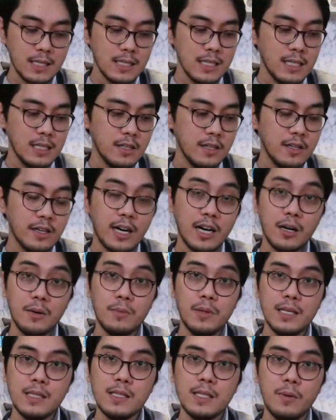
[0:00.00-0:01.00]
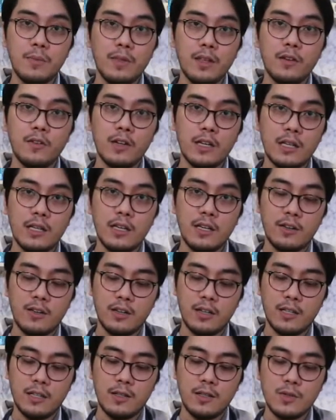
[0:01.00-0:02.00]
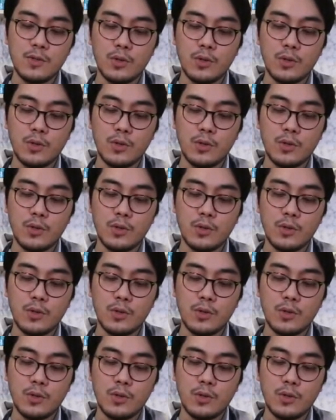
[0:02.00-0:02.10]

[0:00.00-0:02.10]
Kasi the rub is something really good.